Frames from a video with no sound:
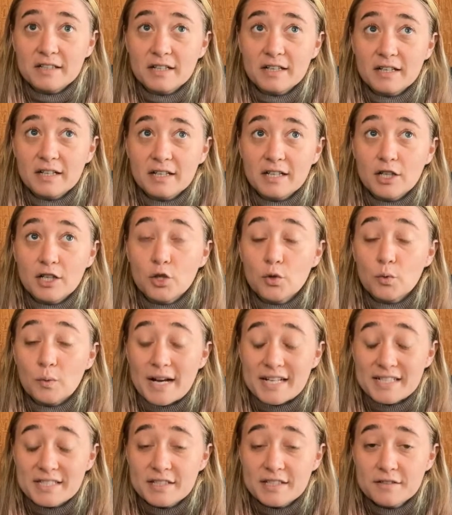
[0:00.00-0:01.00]

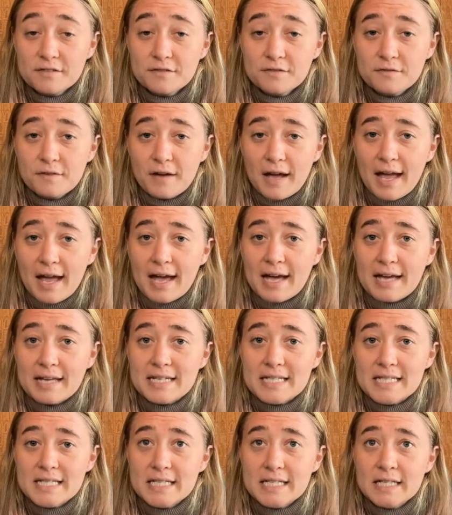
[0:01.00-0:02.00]
aggressive,
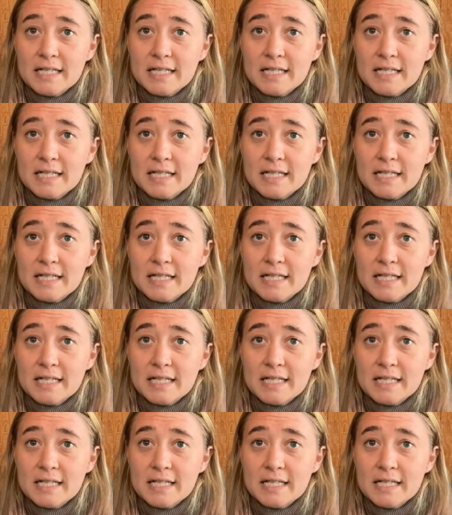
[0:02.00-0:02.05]
and